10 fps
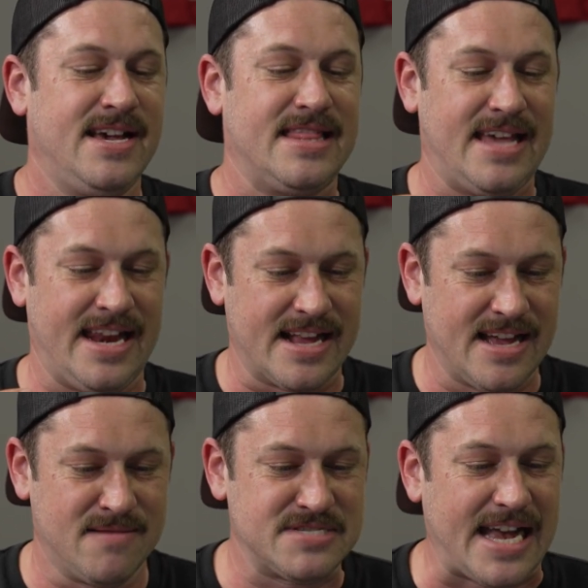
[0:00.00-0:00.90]
Then it
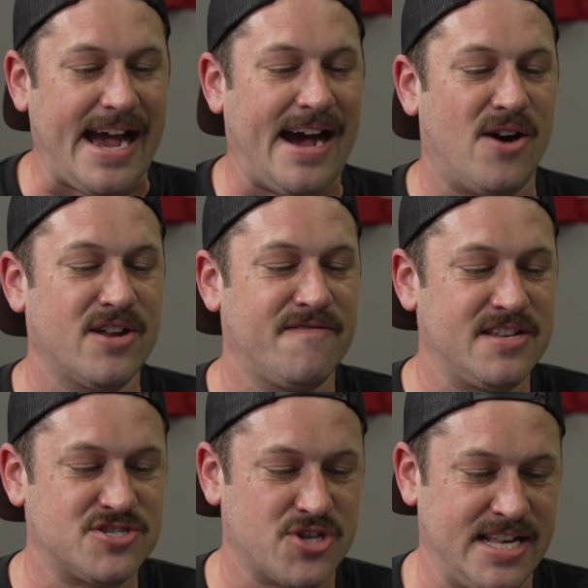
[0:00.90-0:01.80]
comes out of
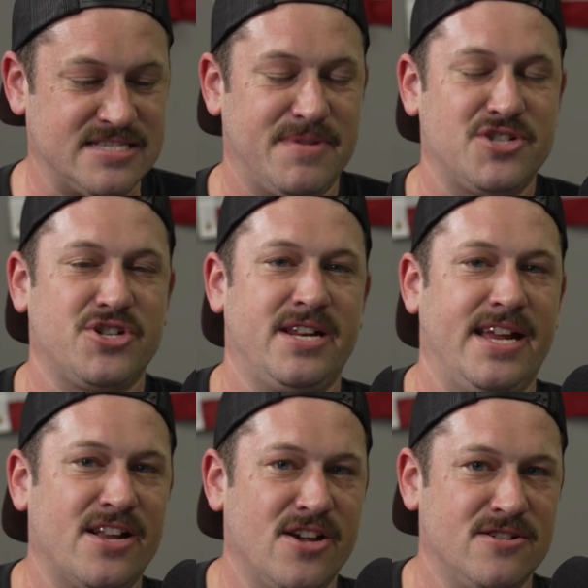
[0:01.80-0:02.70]
the transmission
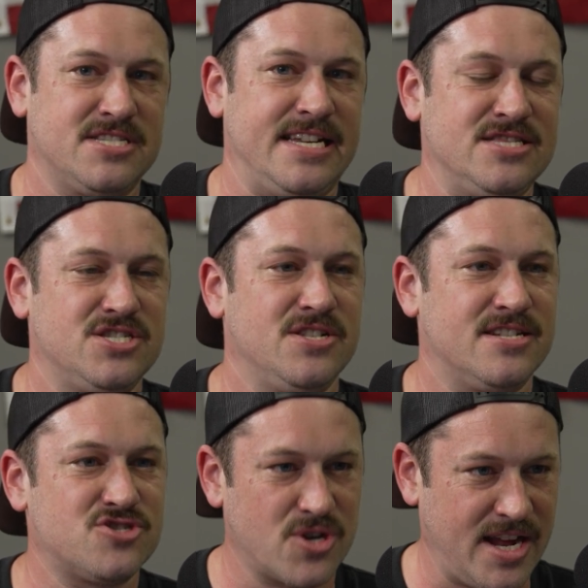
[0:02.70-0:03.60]
and goes into the
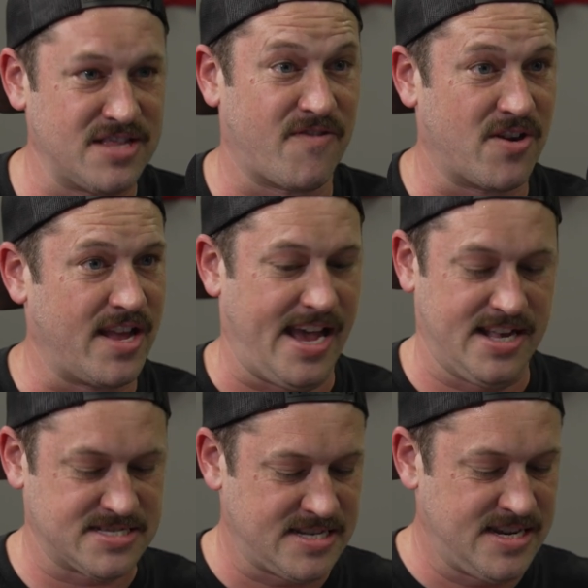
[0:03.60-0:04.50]
transfer
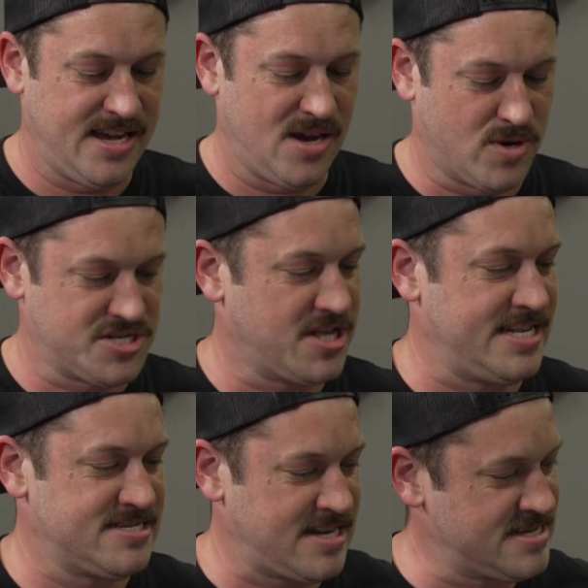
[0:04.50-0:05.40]
case, which
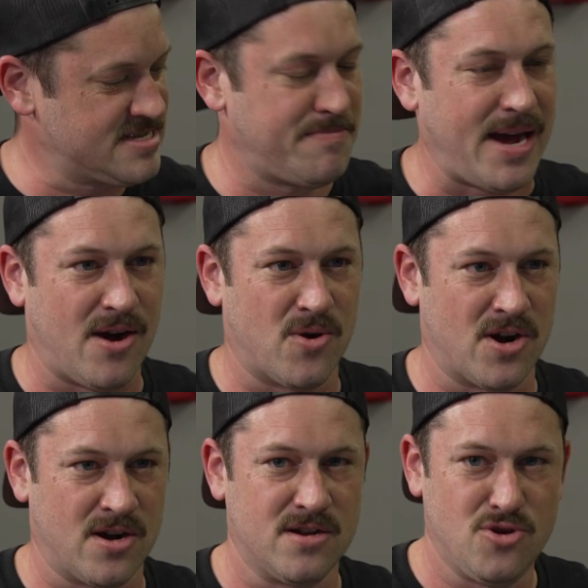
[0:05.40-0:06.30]
then sends the
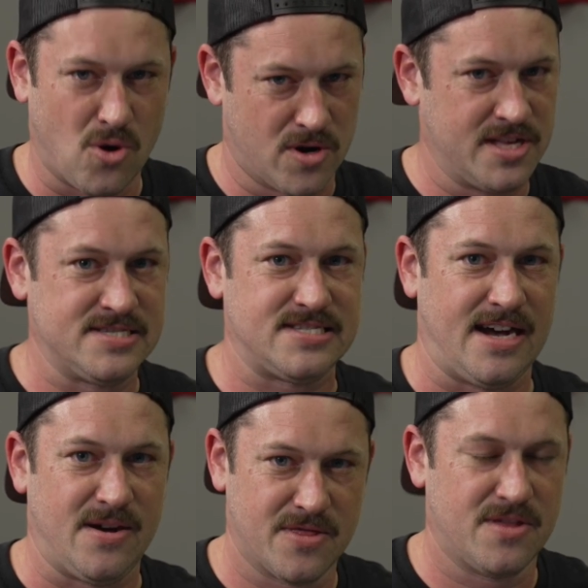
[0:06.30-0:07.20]
power north and
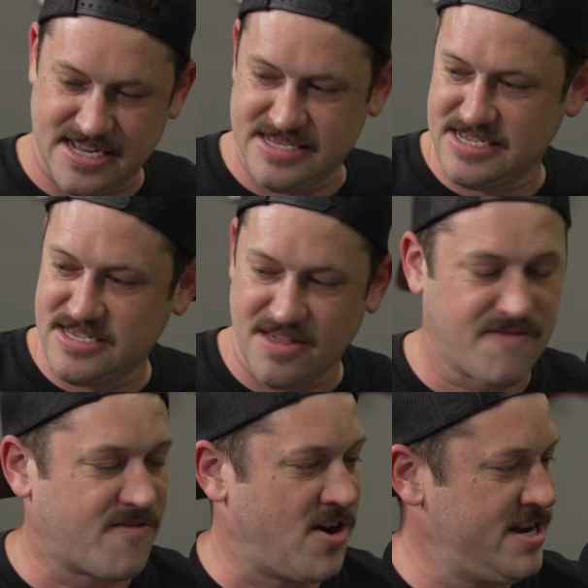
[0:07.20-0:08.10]
south. Sends it to the
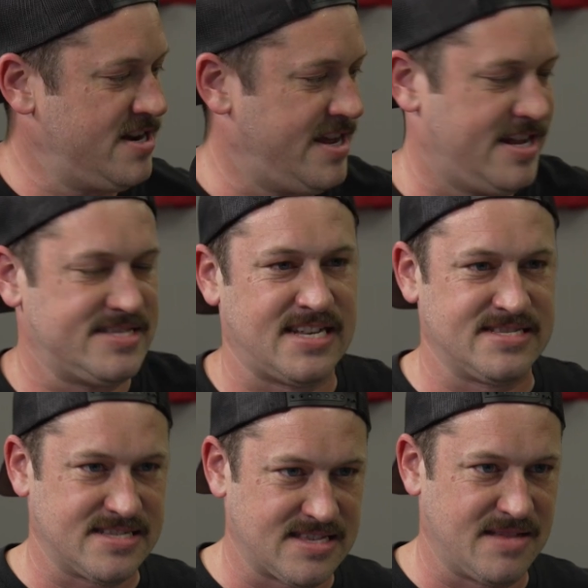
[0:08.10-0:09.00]
front, and it
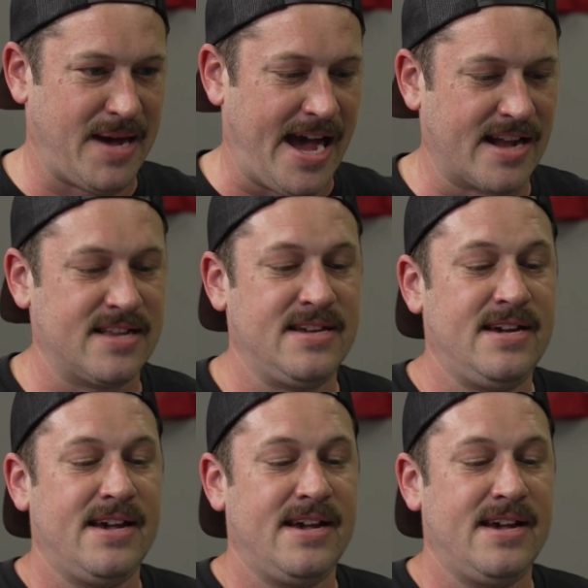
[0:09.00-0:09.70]
sends it to the back.